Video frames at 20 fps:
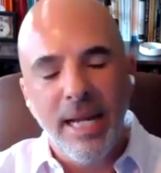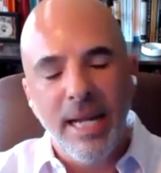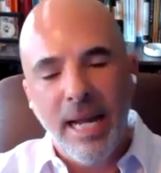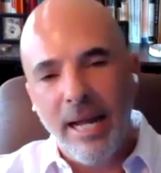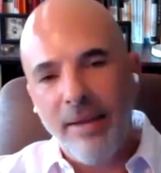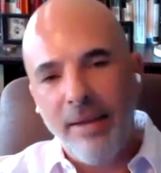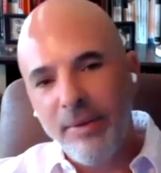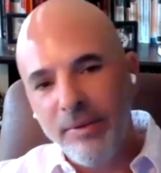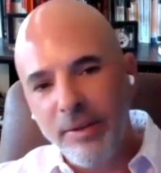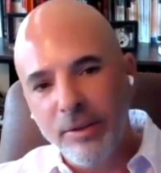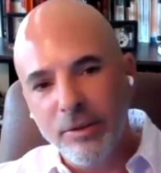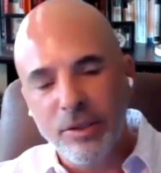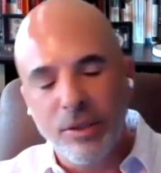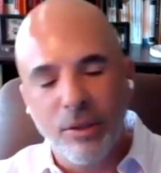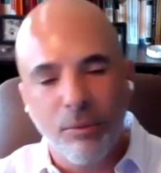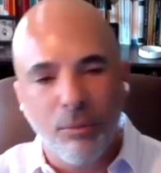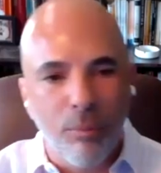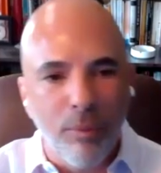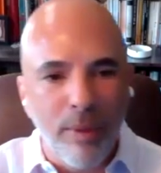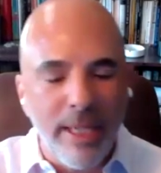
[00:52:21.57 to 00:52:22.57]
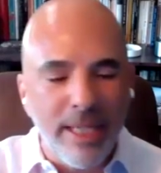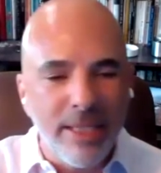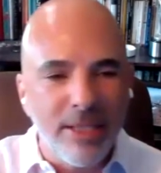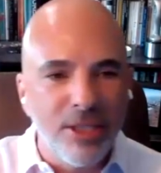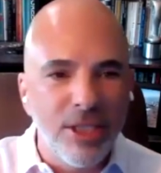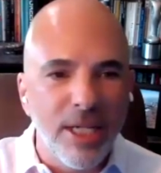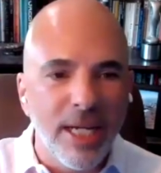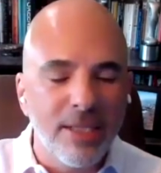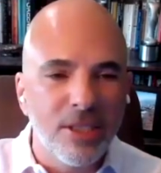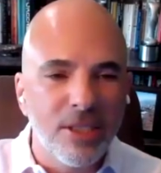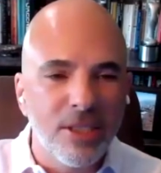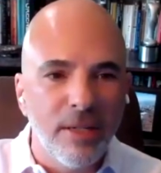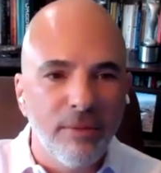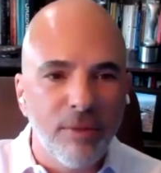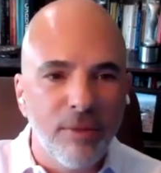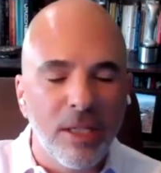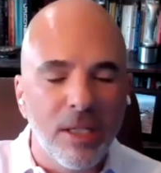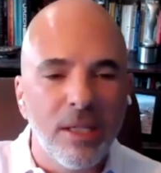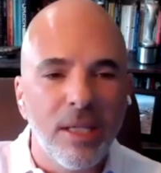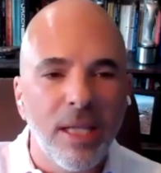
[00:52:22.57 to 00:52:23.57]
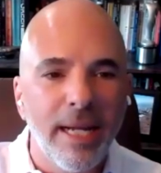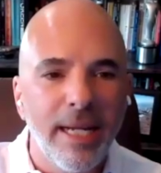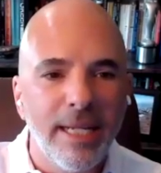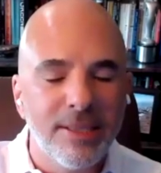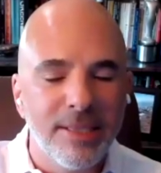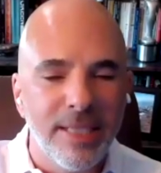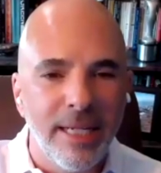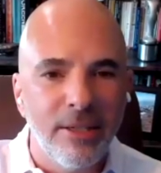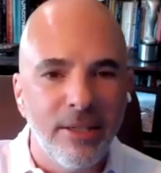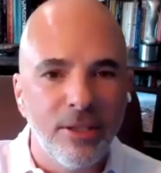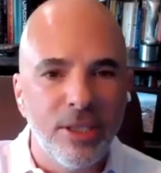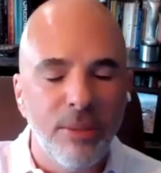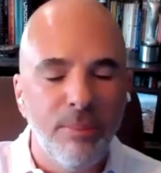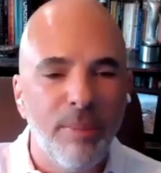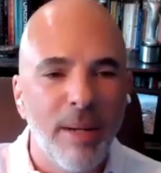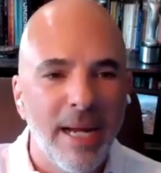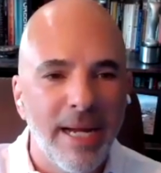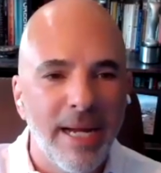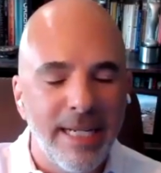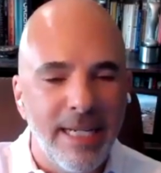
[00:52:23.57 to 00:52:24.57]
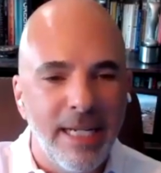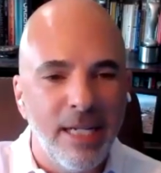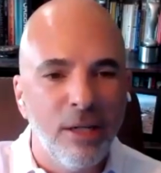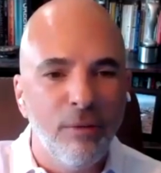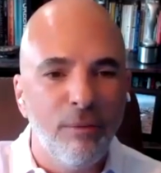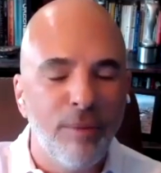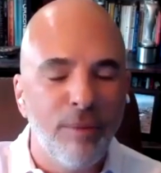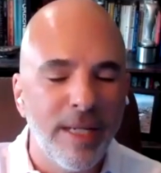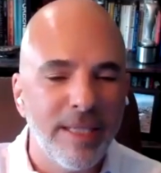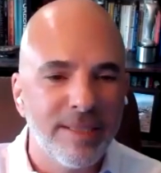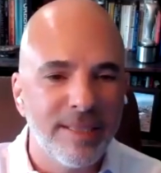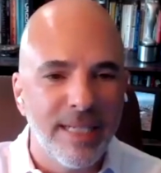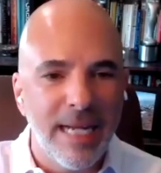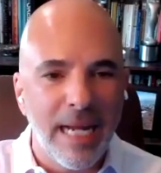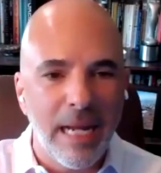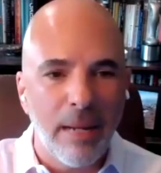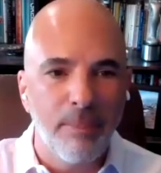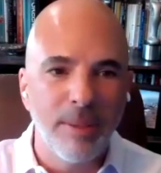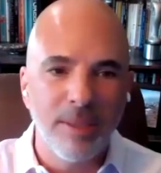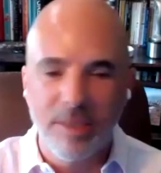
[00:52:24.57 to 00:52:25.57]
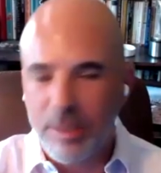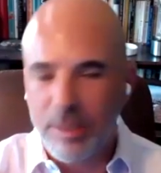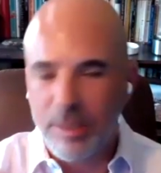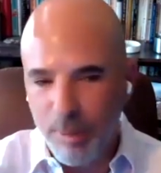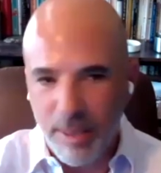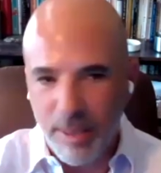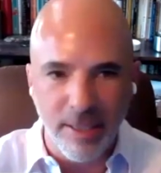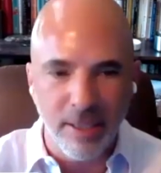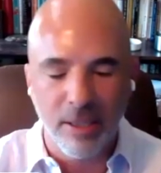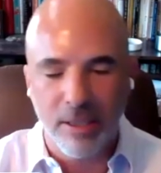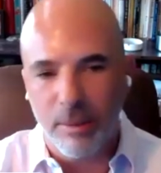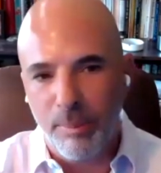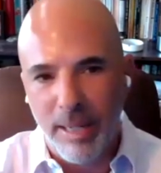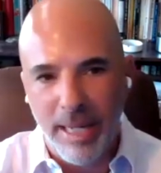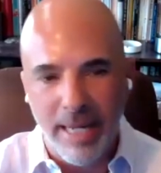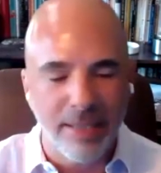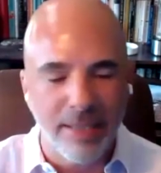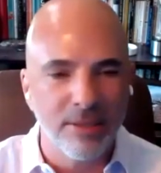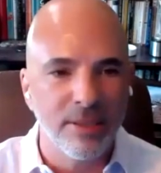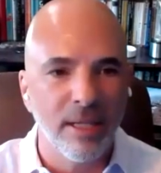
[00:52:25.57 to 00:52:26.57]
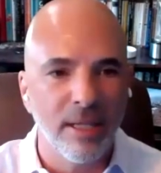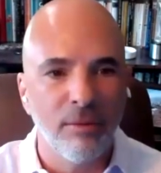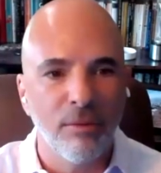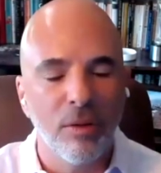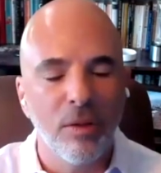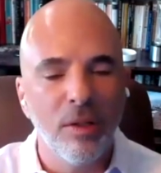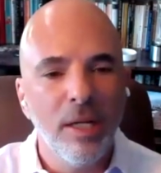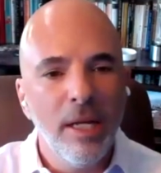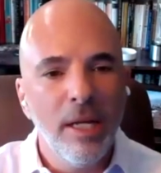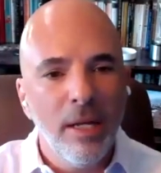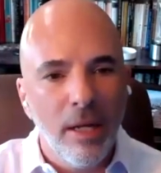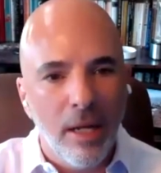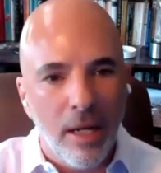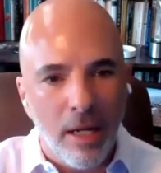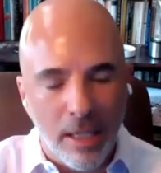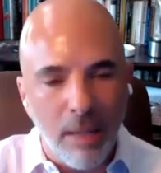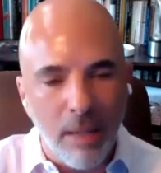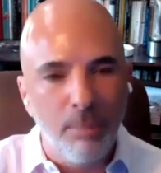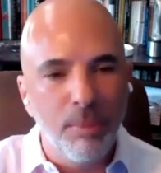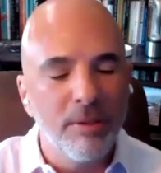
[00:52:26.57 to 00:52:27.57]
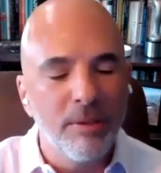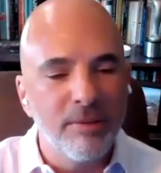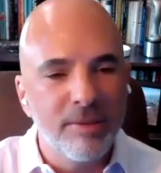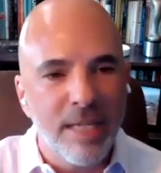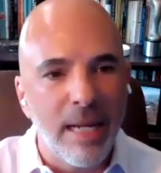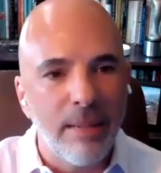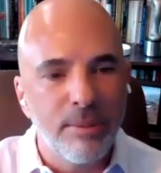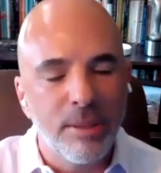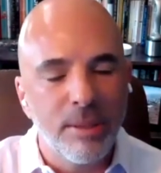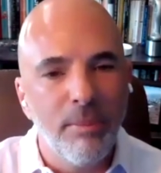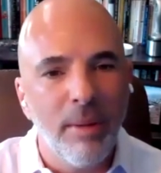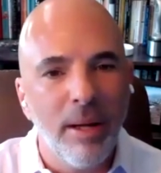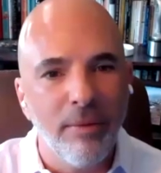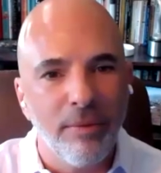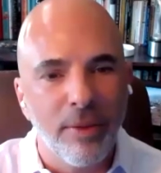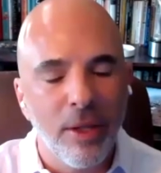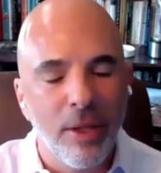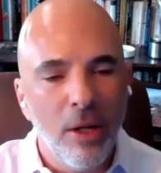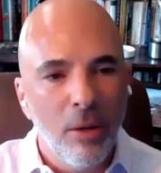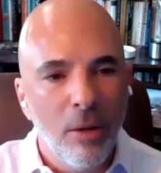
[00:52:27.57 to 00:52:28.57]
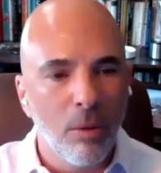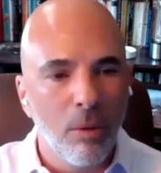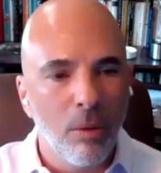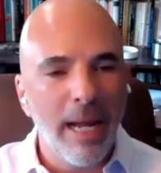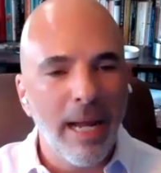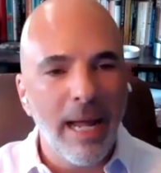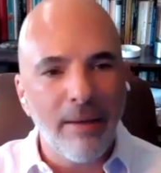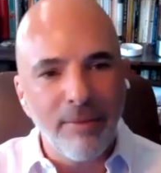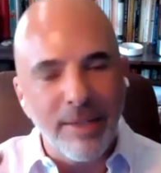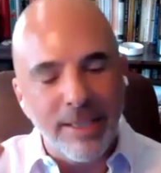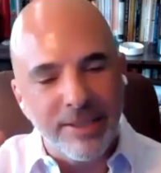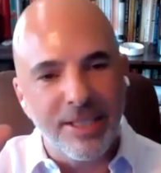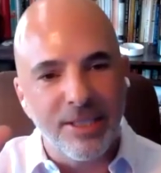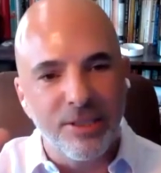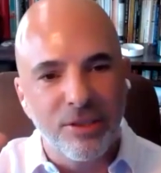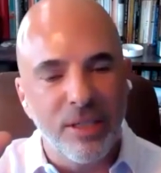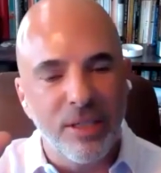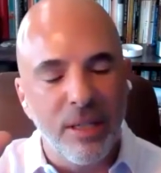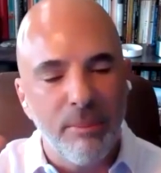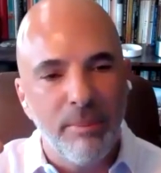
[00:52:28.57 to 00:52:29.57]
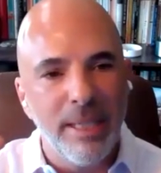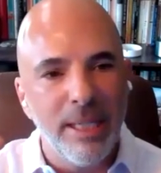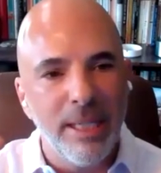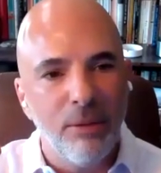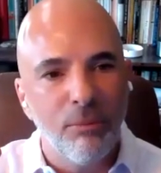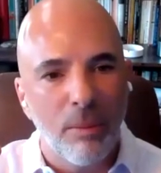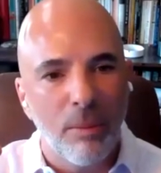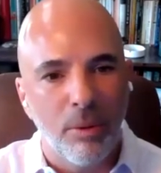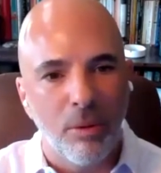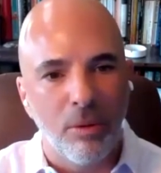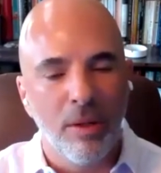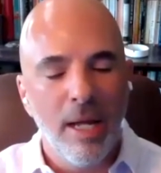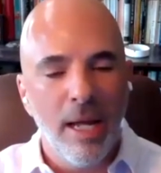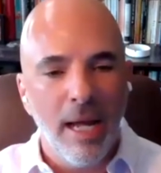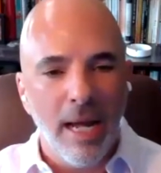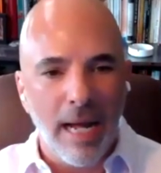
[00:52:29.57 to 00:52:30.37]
And then there's a re-injection of the client's energy by an interface that happens, depending on the package level, a couple of times a month, where we're having essentially a mini rumble.